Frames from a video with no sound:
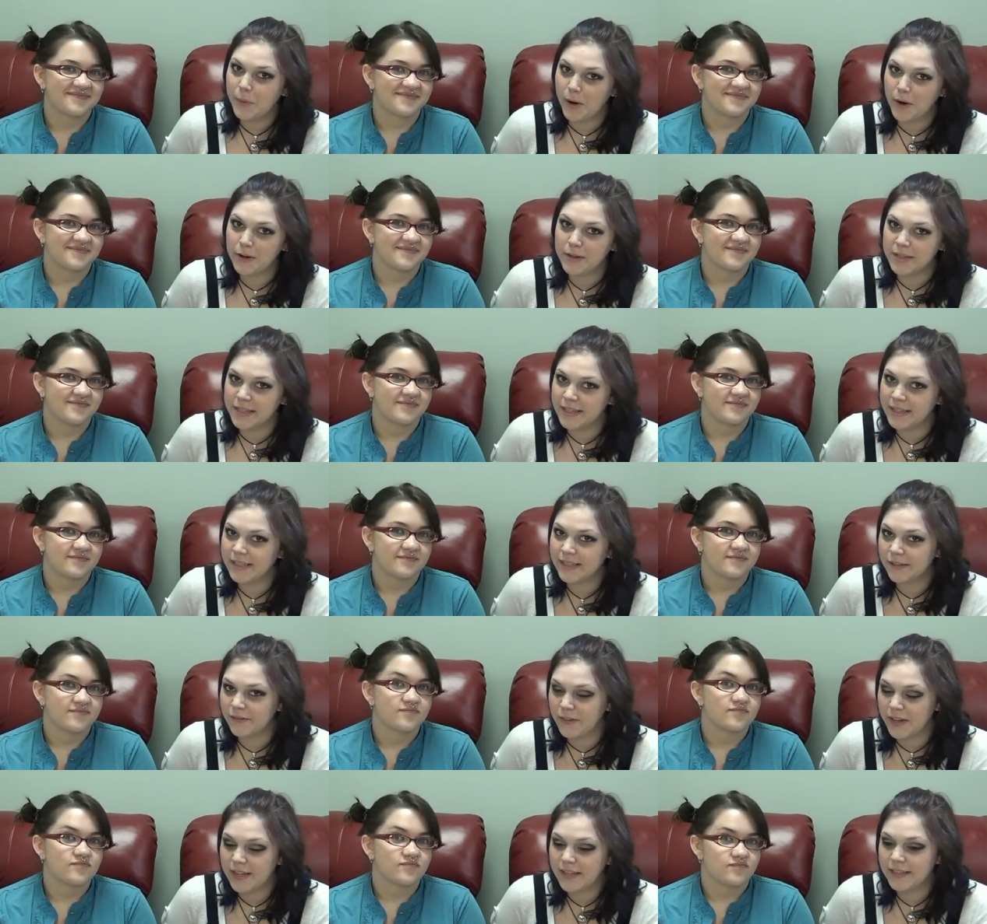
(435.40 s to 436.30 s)
Speaker 1: parties,
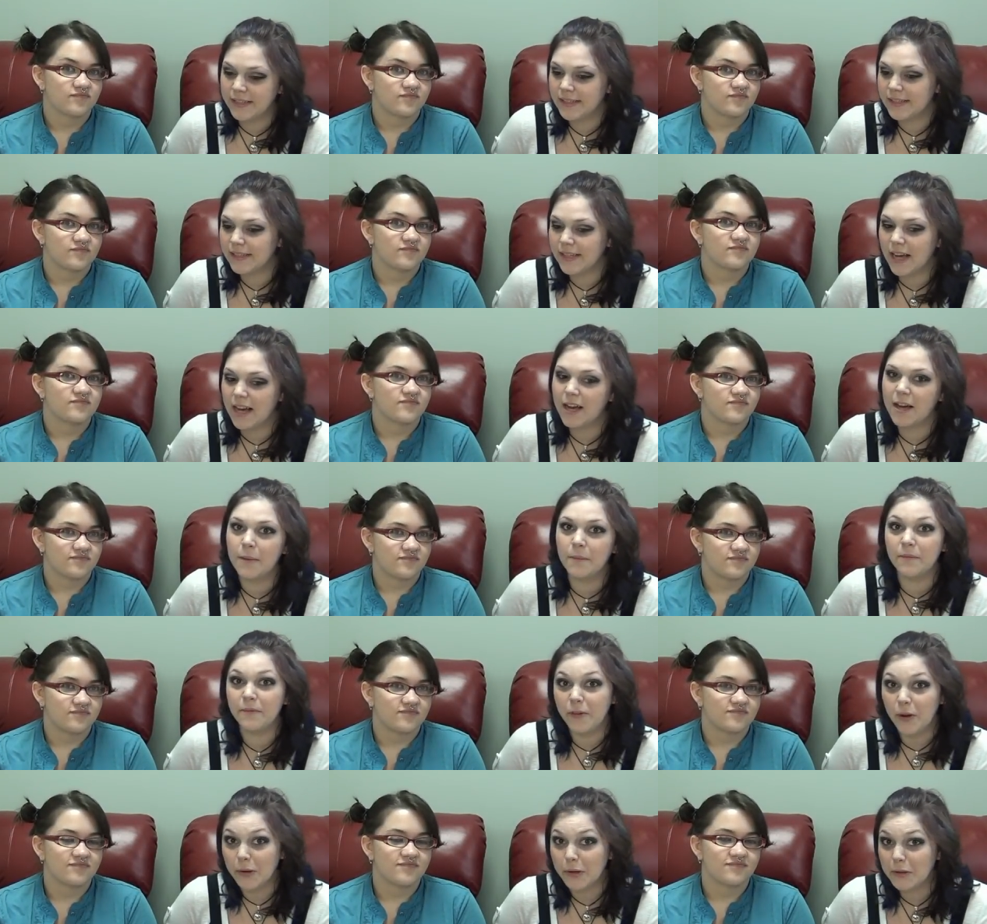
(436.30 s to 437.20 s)
events,
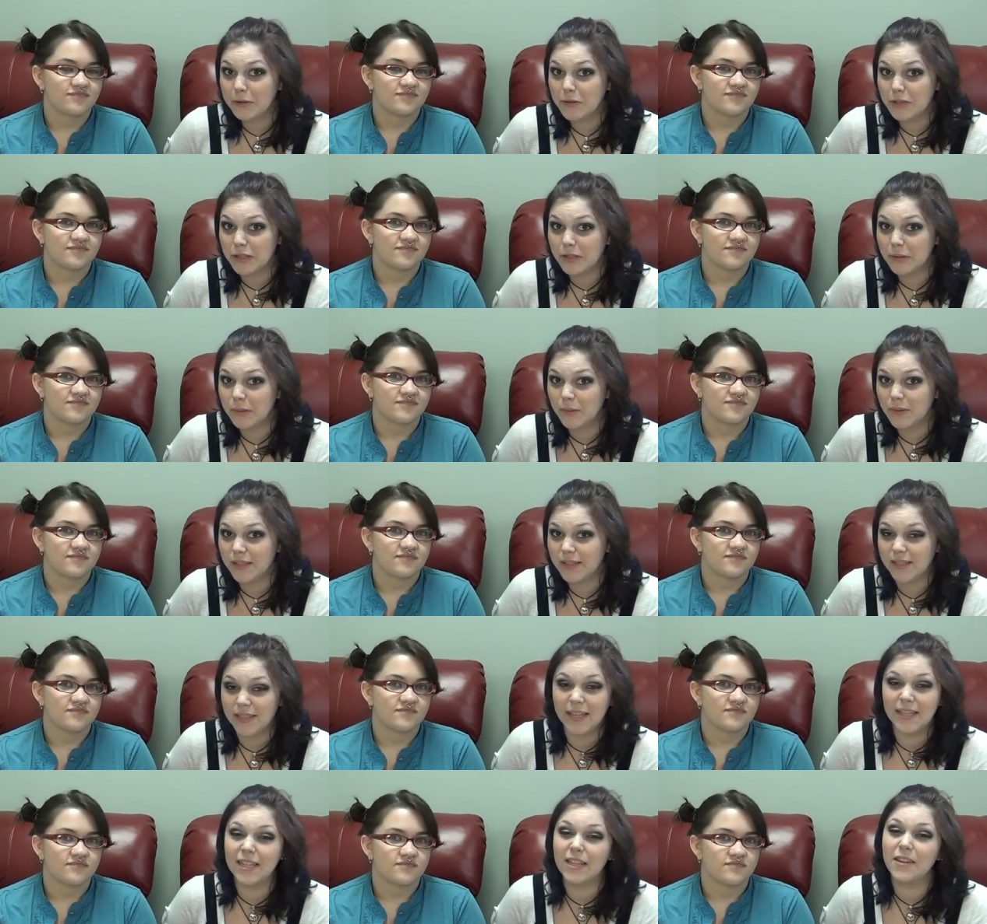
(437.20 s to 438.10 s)
photo shoots,
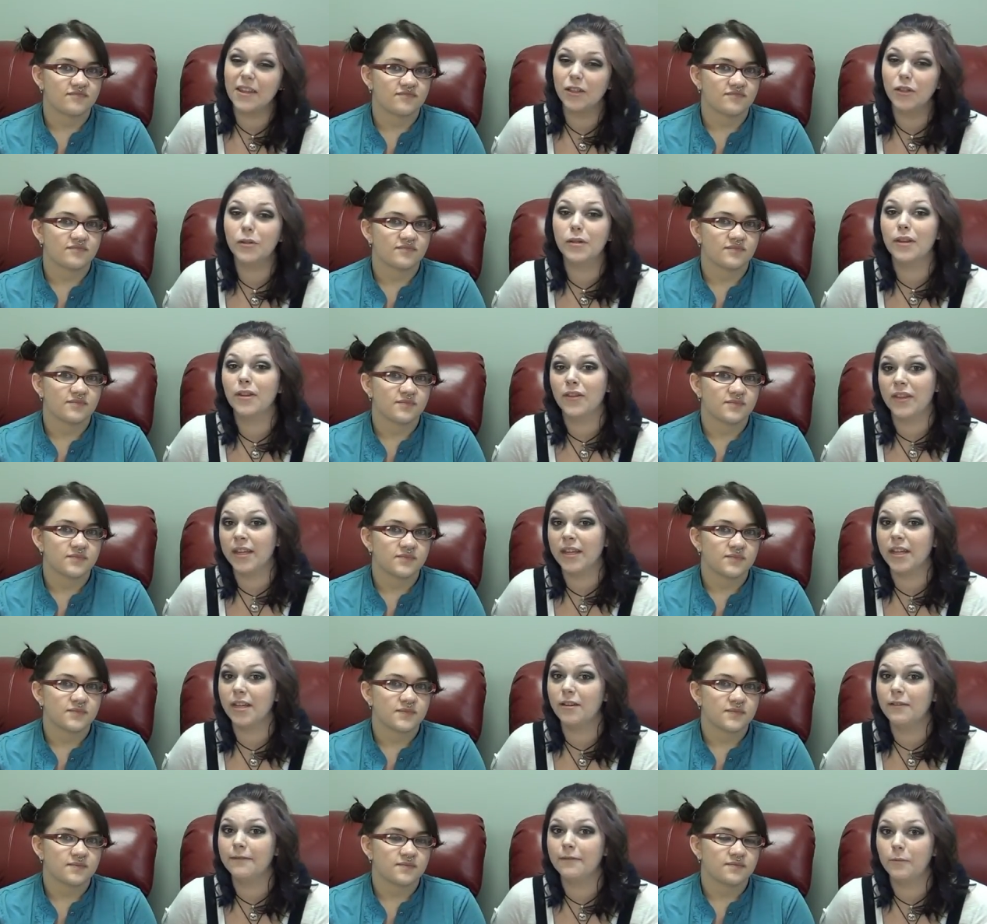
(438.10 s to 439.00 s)
anything you can think
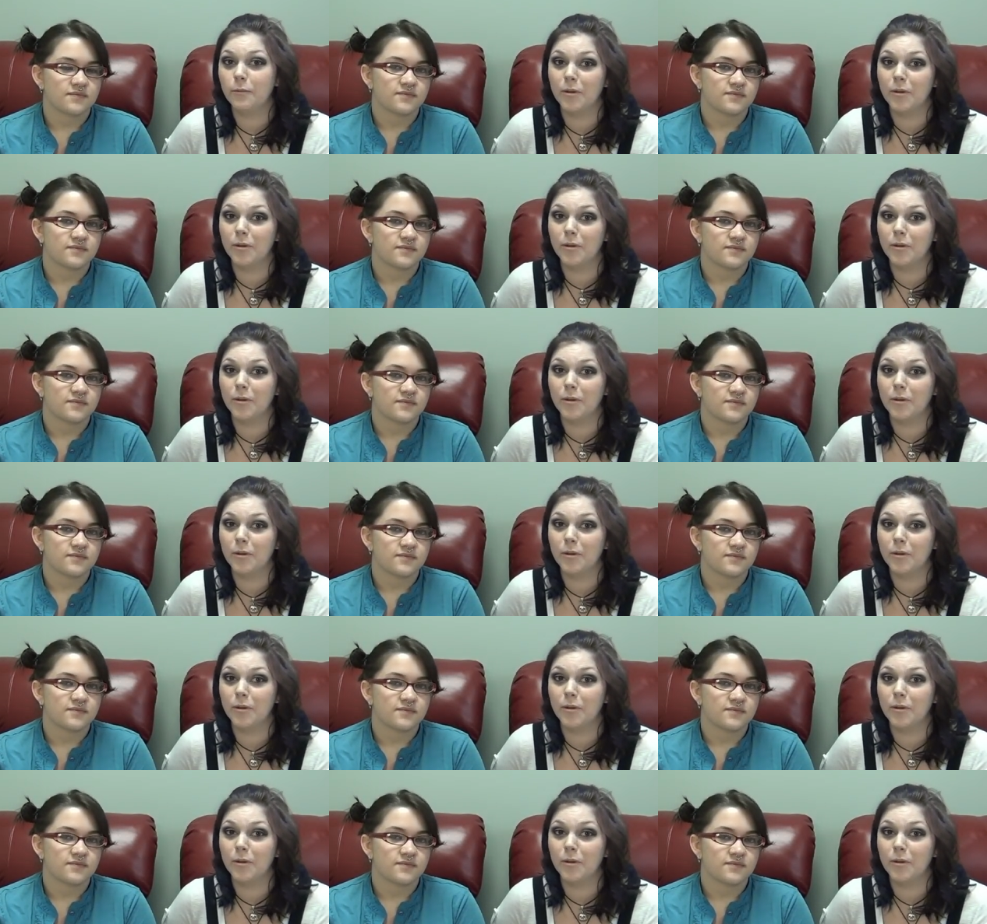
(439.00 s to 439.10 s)
of.